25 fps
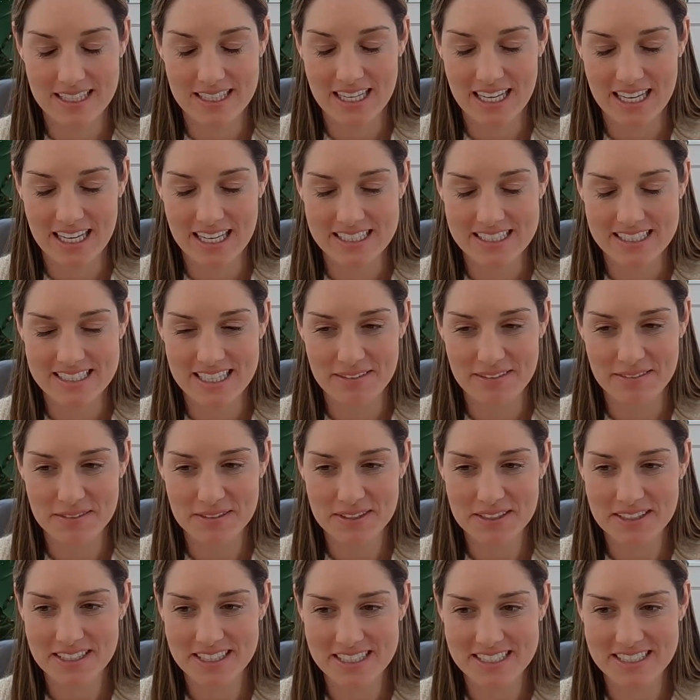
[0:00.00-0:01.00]
It
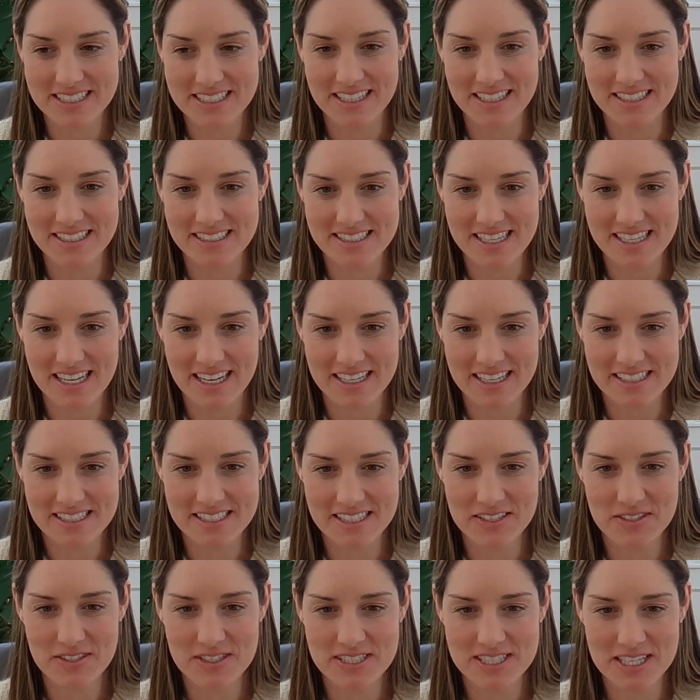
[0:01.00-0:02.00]
definitely does. And it's
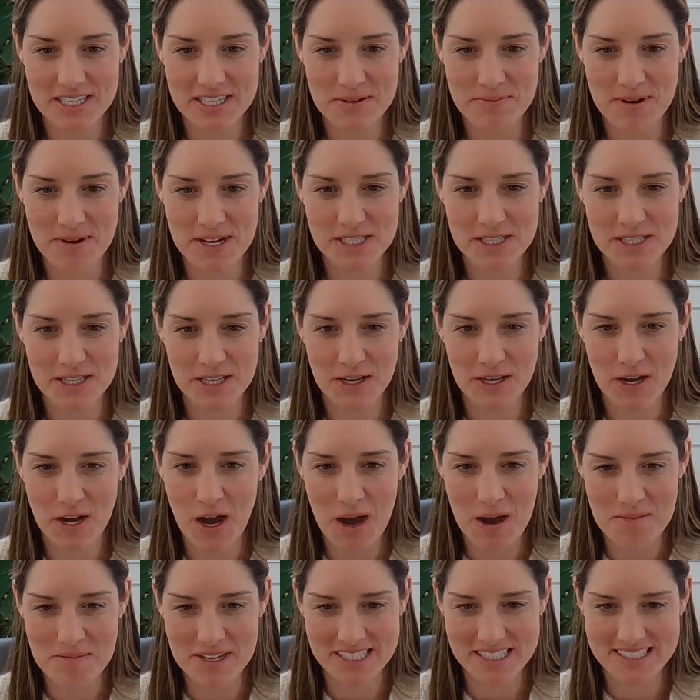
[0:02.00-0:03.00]
interesting. You mentioned the
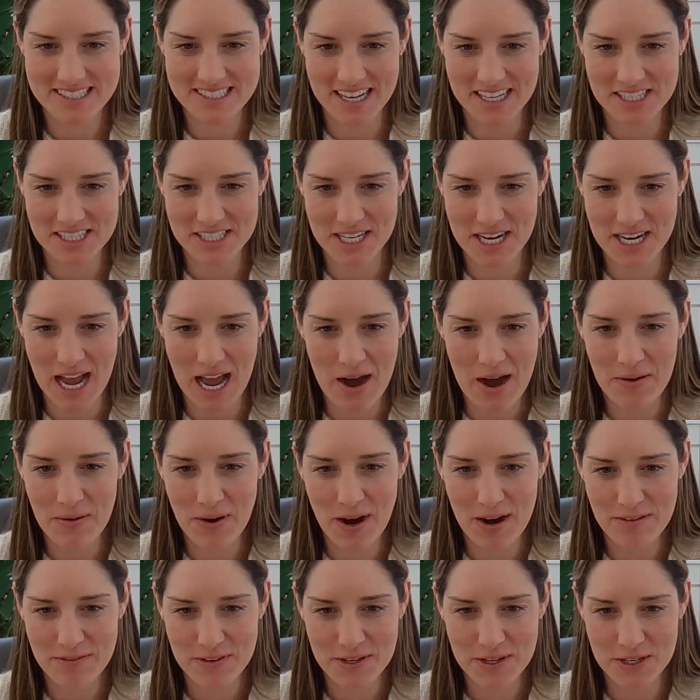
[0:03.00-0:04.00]
comment section. How
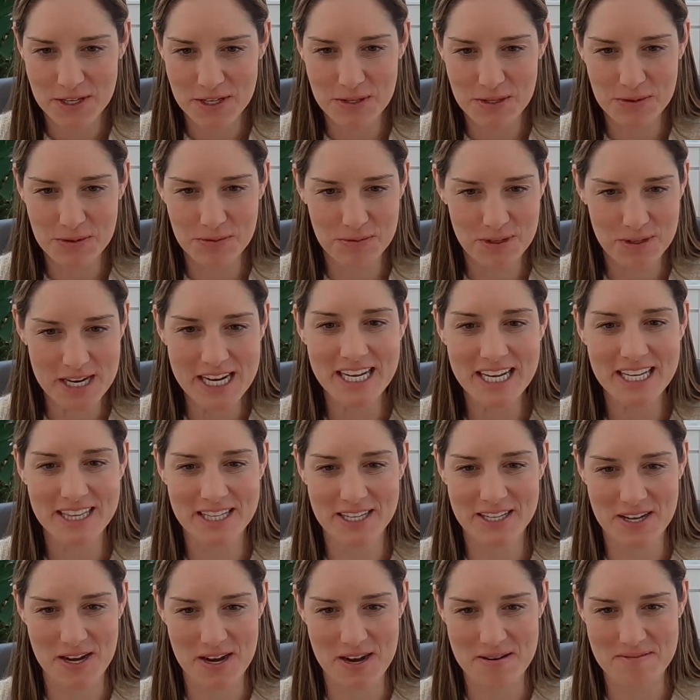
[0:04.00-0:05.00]
often are you reading
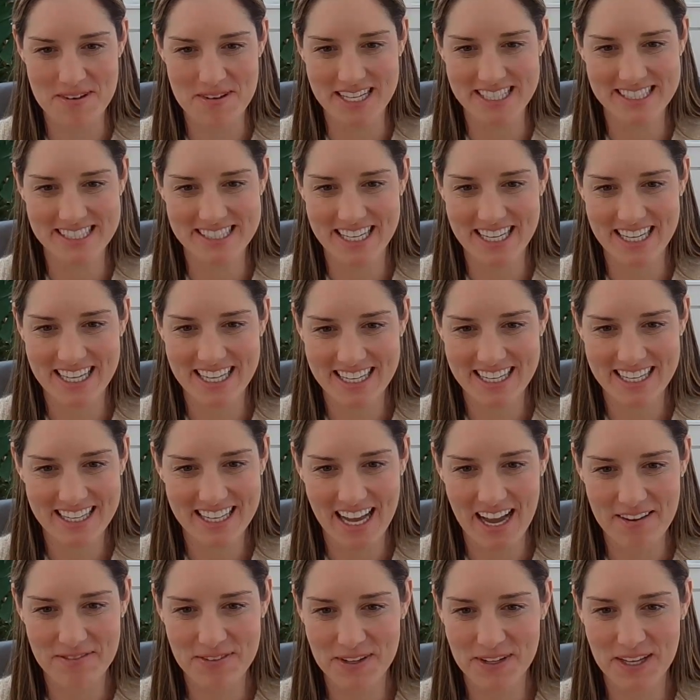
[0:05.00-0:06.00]
the comments? Like,
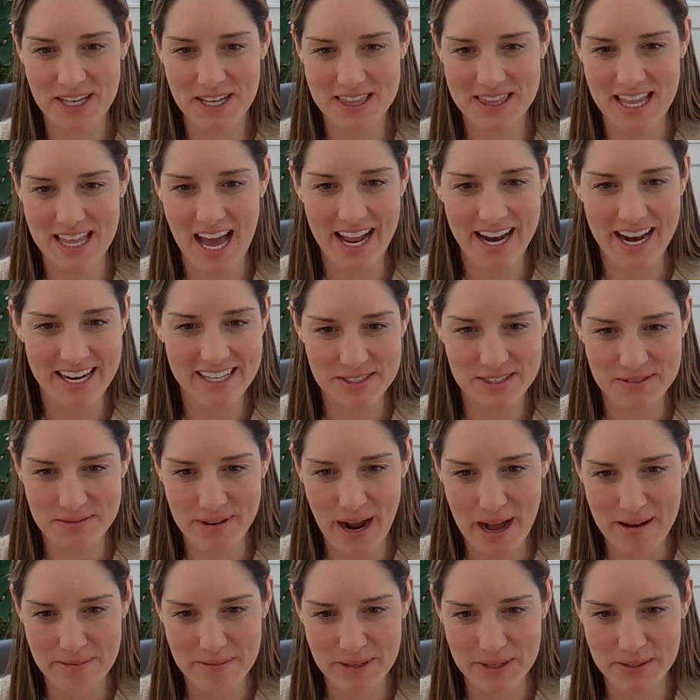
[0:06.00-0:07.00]
I feel like that is a
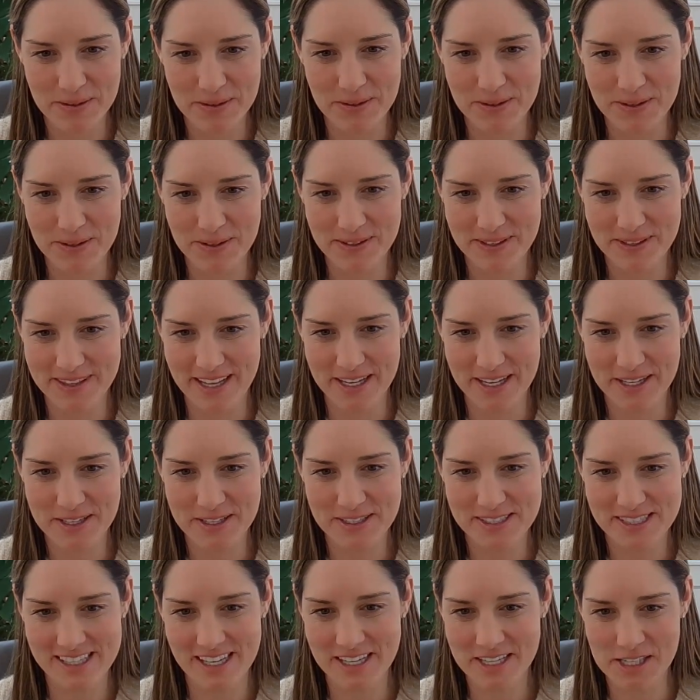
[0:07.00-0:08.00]
rabbit hole that
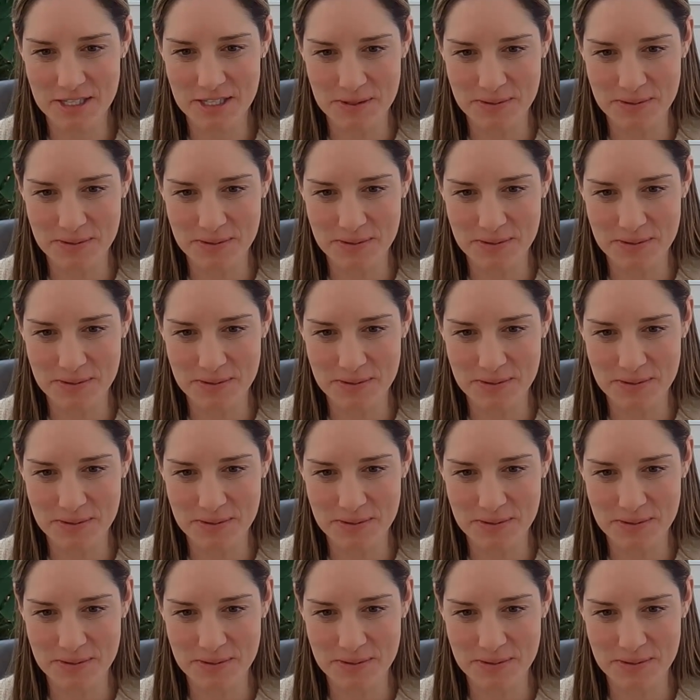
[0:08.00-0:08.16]
could suck you